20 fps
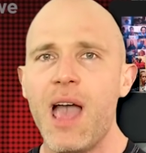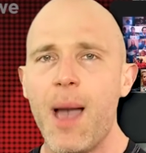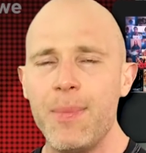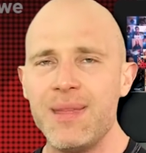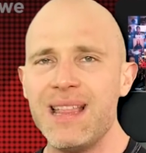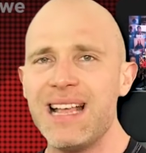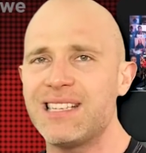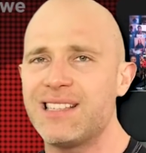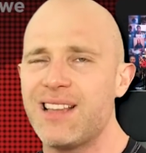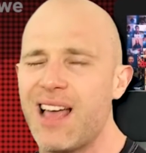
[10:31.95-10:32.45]
I
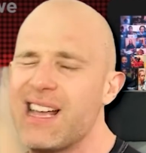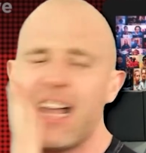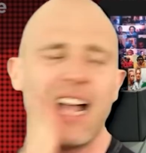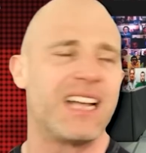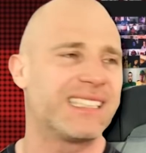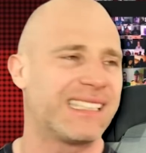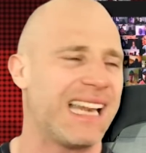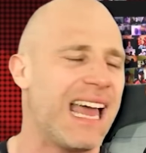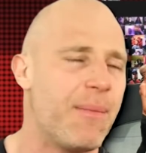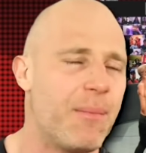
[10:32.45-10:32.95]
mean, that's
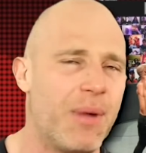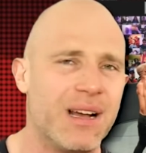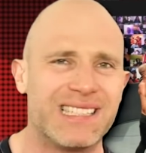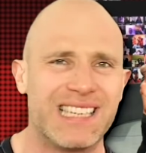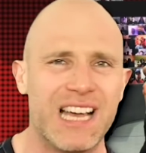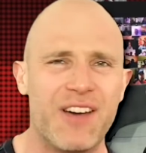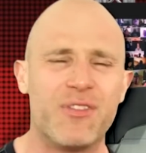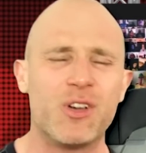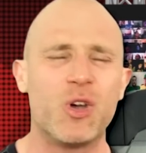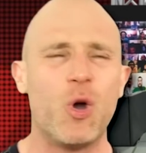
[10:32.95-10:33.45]
like I slap
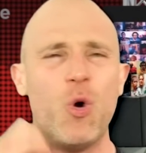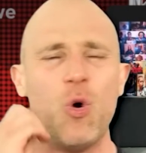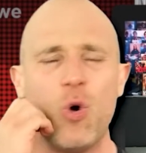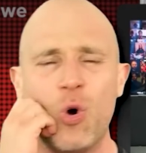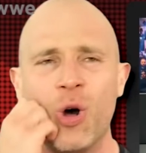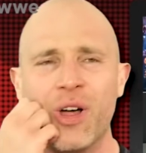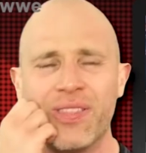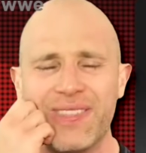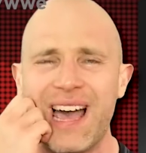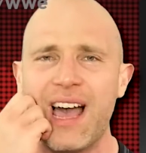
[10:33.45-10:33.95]
myself and go,
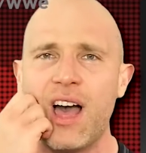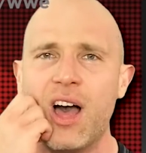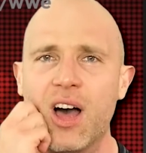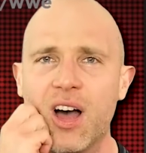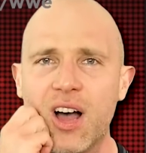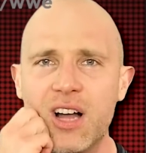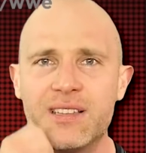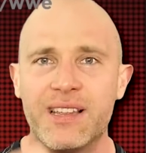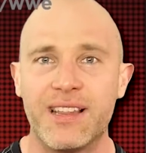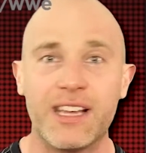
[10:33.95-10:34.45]
oh, that
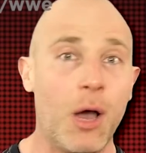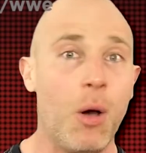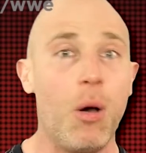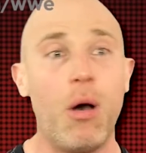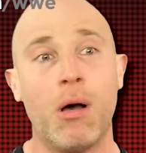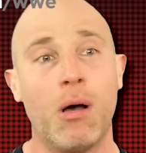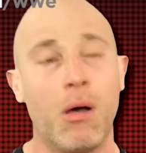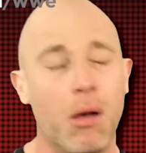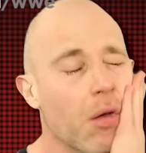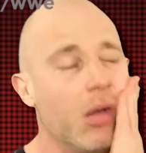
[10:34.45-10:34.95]
hurts. And I go,
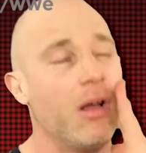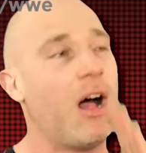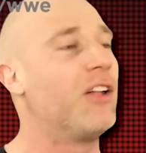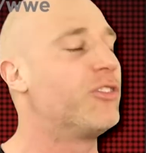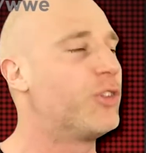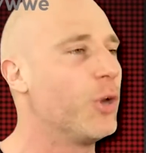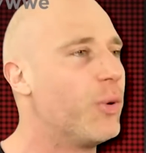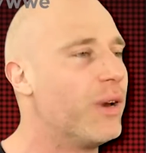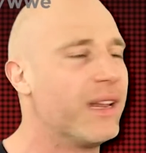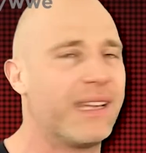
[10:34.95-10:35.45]
oh,
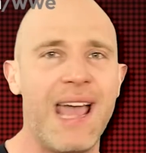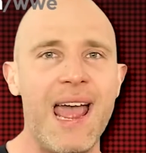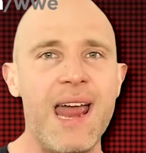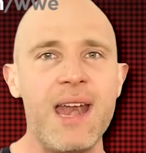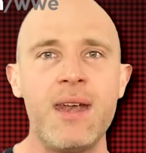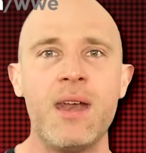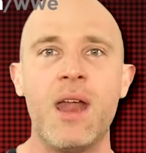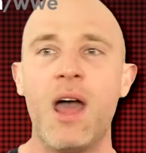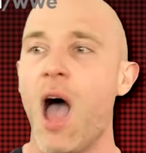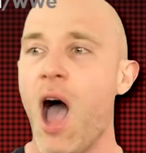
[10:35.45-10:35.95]
I'll do it
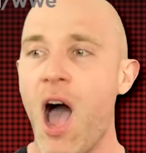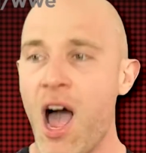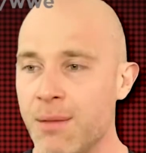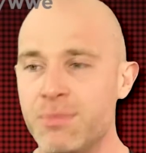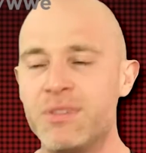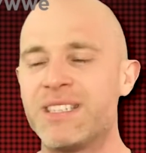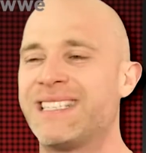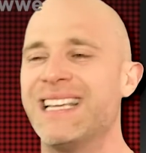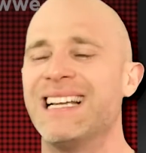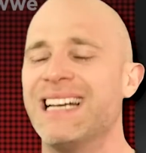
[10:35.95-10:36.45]
again.
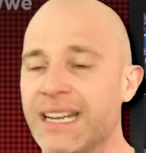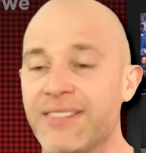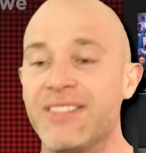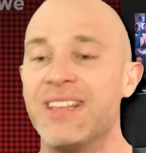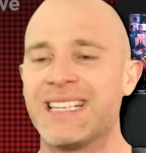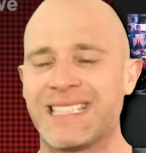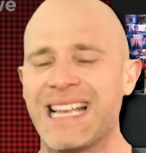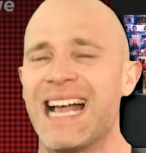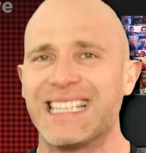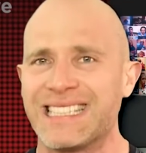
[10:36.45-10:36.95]
I'm still in
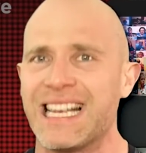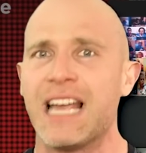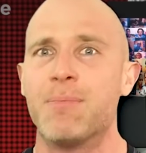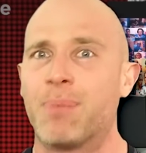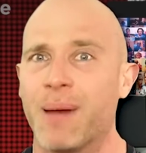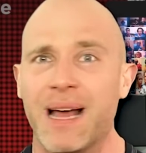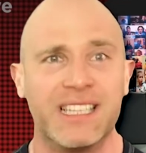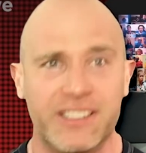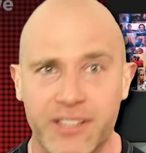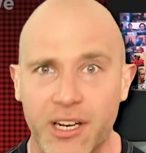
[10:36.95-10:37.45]
the exact
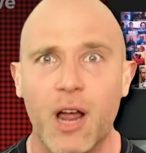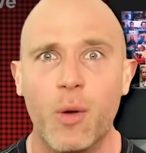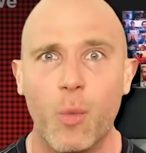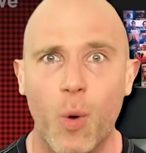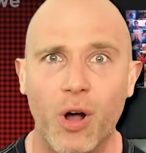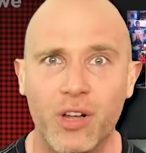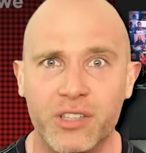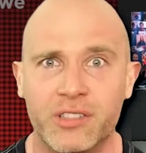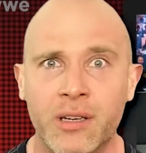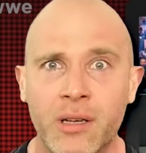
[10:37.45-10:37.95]
same place that I
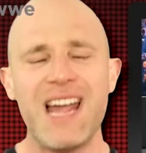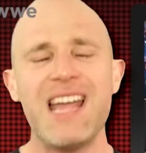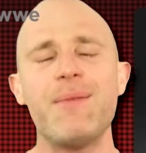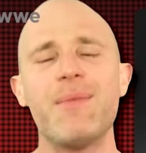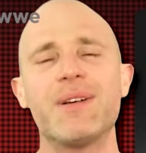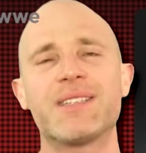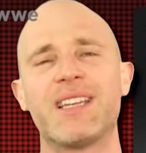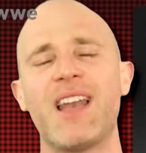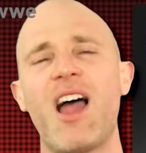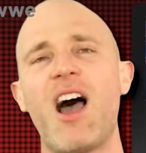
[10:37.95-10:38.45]
was.
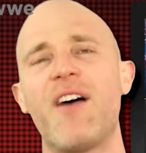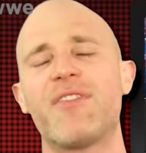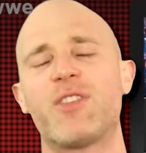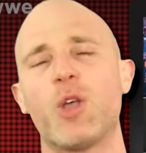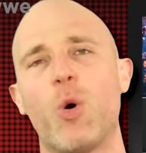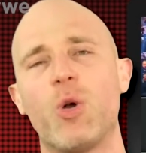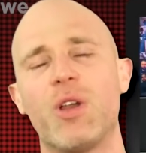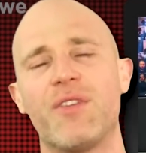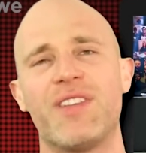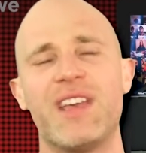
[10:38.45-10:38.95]
Sheamus
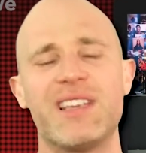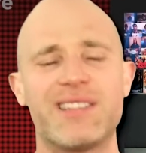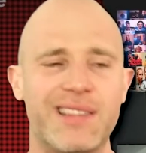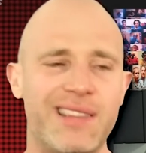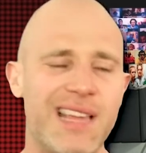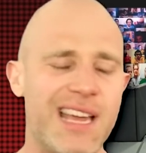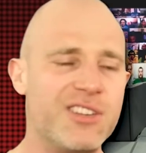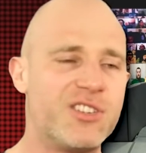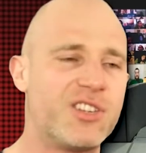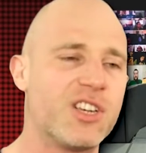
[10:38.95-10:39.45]
laughed at all of this
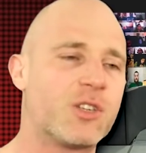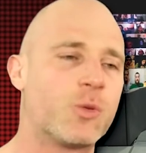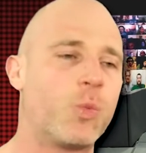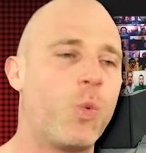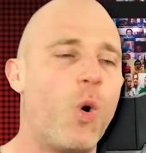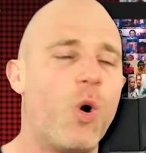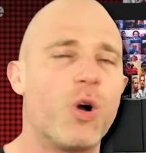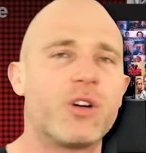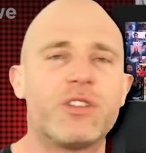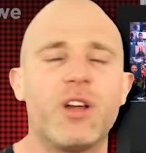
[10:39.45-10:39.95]
and then just
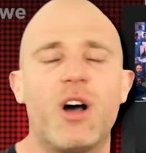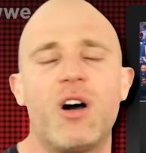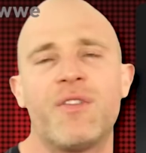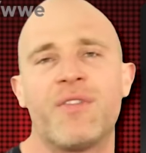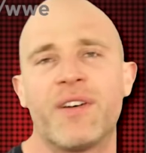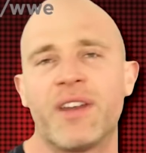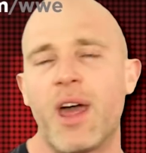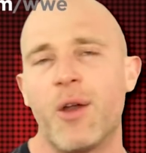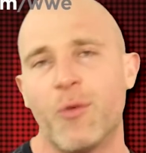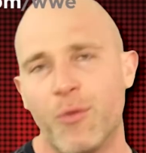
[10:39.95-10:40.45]
walked
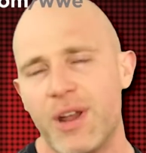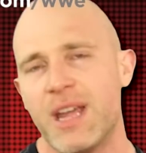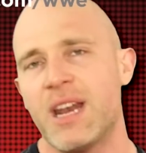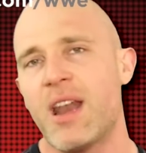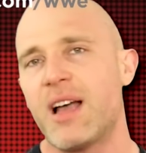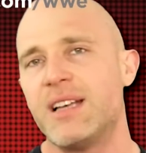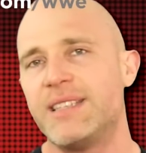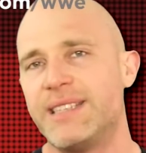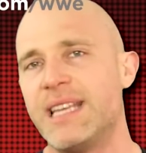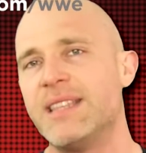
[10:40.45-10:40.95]
off. And I
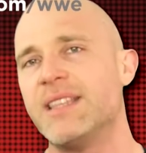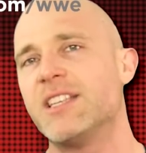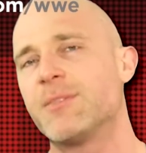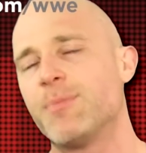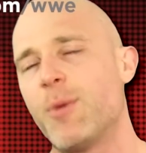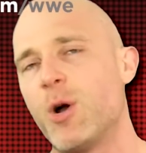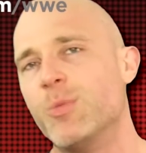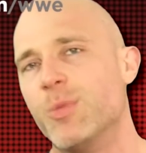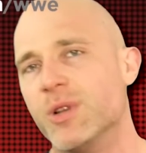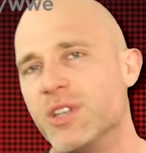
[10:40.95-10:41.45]
realized in
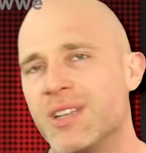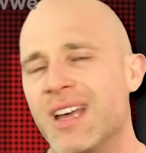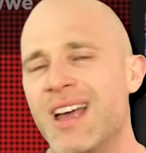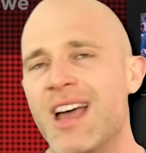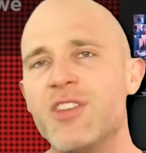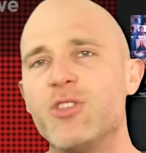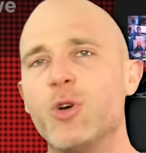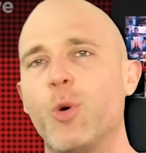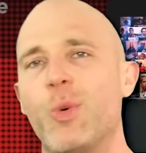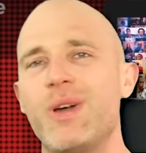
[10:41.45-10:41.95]
this moment
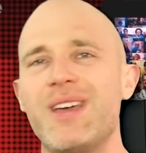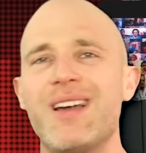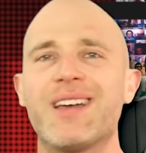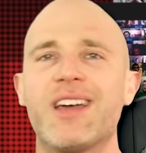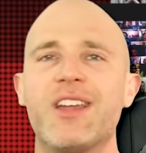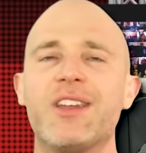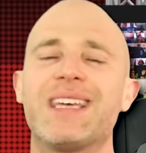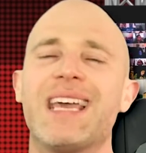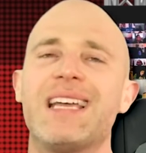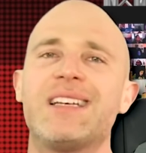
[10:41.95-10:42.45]
that we are
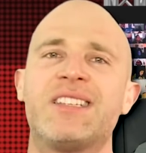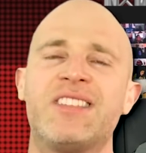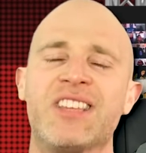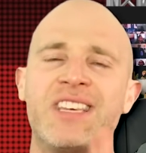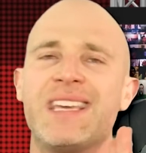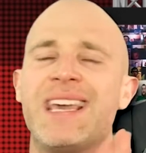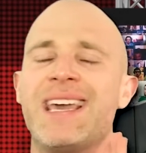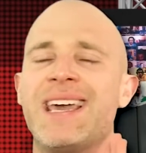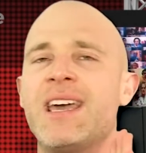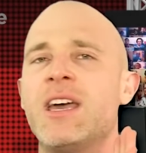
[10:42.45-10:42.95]
going to get to
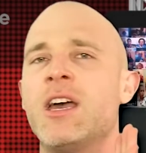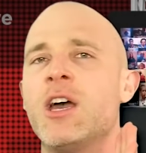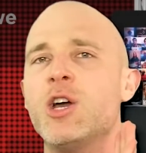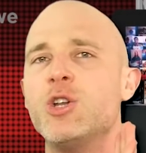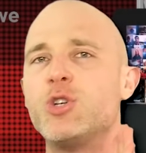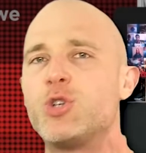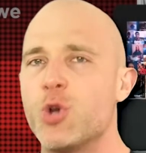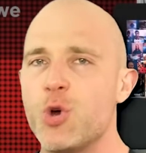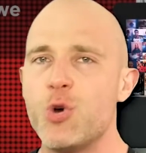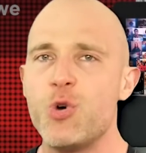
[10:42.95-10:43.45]
the year
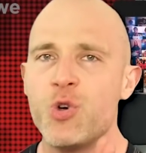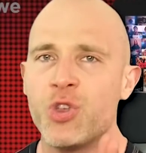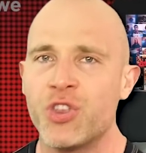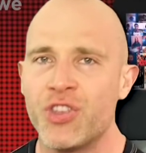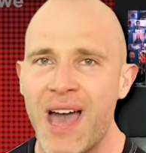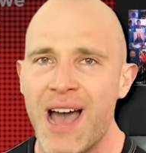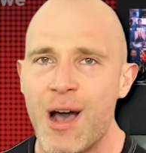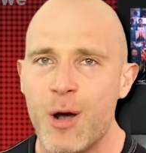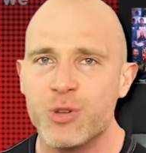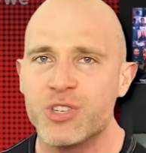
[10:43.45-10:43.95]

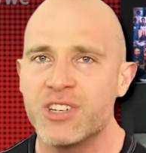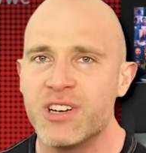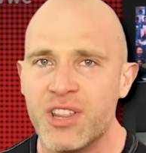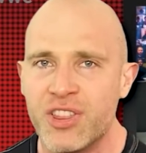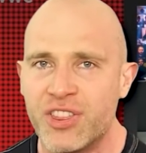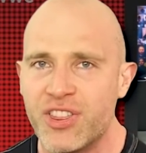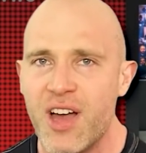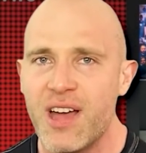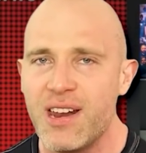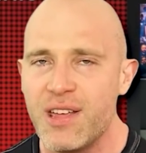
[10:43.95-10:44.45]

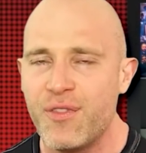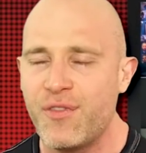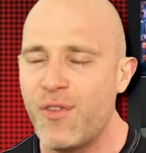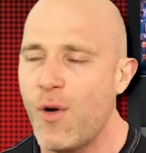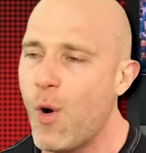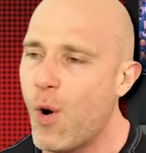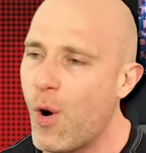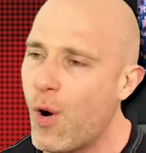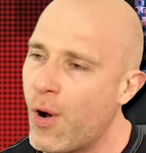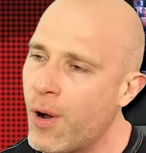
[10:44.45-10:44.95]

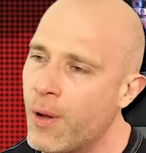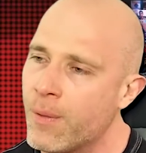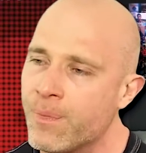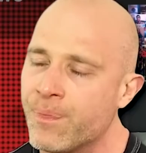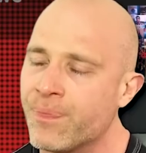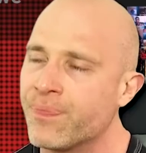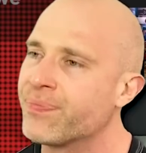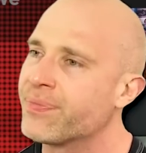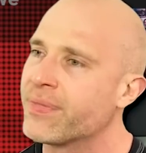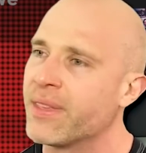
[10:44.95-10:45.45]

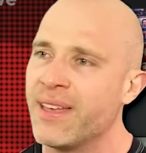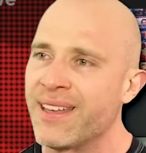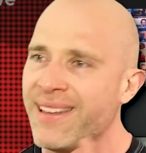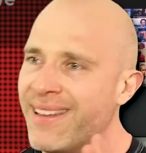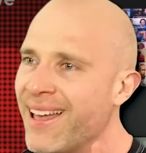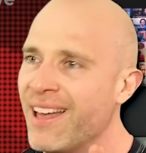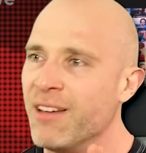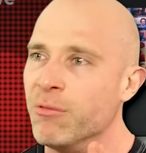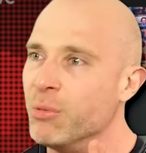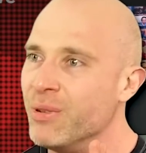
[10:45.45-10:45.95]
2034
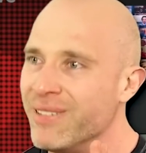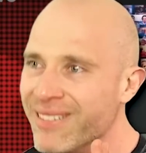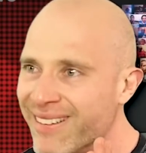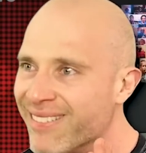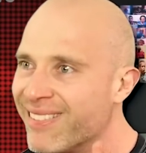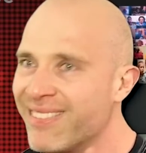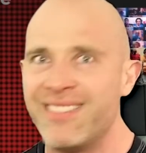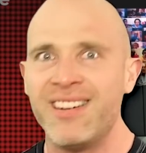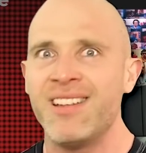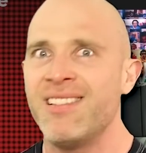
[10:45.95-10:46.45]
and we
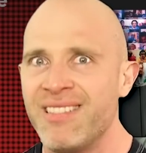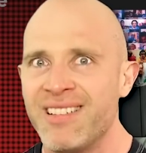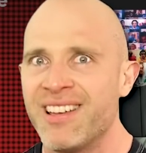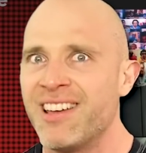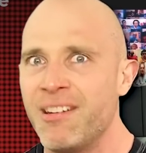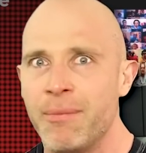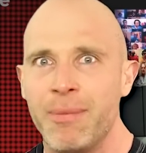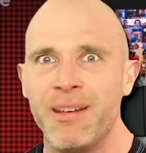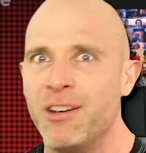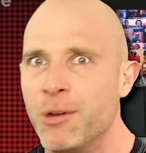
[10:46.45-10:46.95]
are still
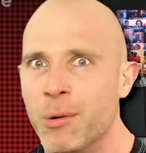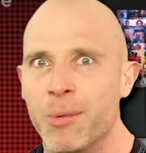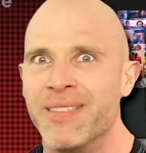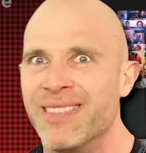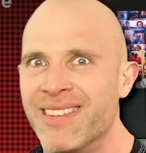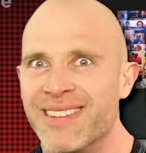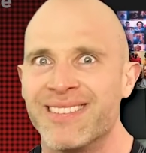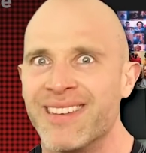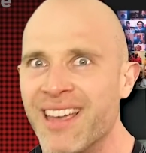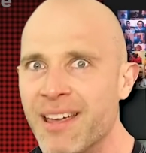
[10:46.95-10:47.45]
going to be
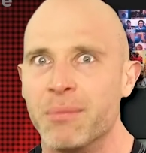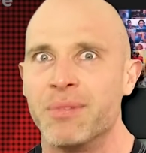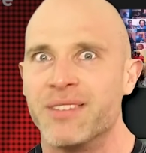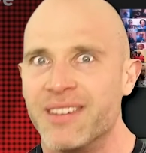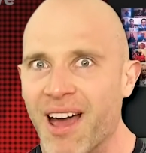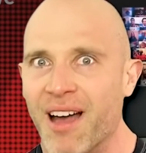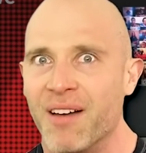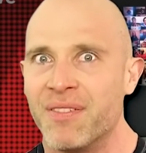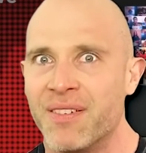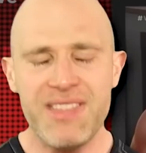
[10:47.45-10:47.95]
doing the same
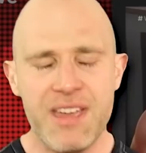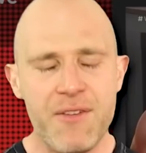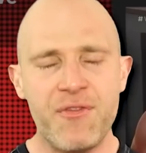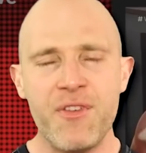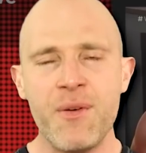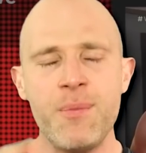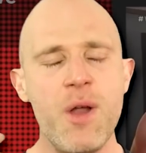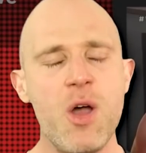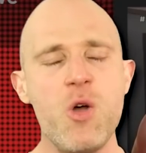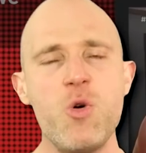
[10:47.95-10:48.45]
stuff. And then
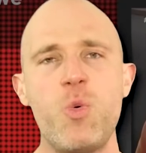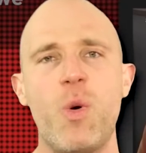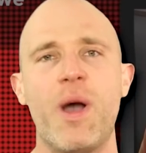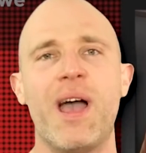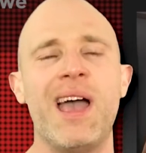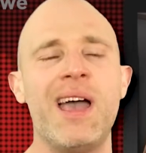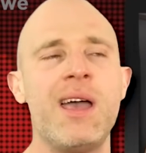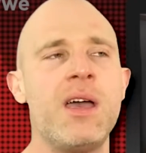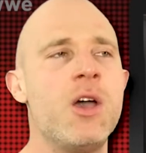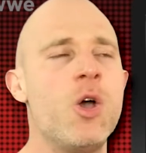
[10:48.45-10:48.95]
from
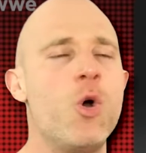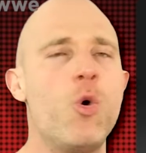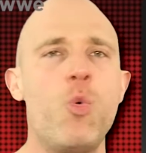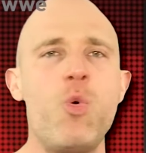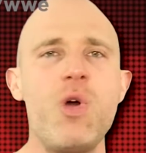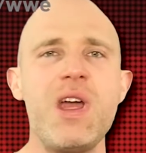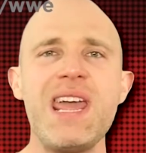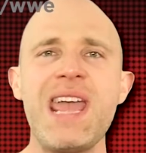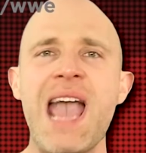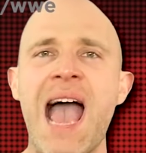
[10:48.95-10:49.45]
nowhere,
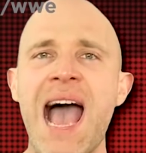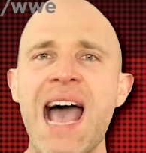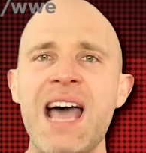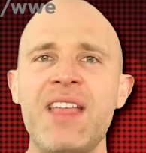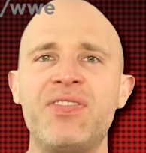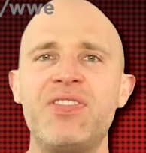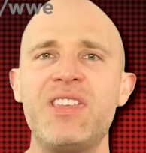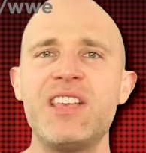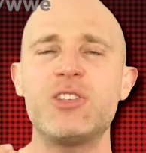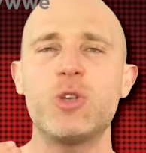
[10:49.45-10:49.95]
we
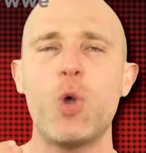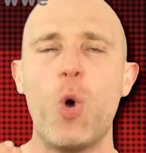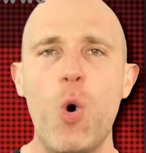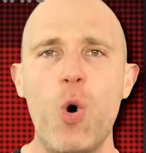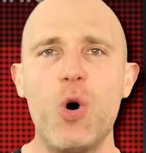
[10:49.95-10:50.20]
had this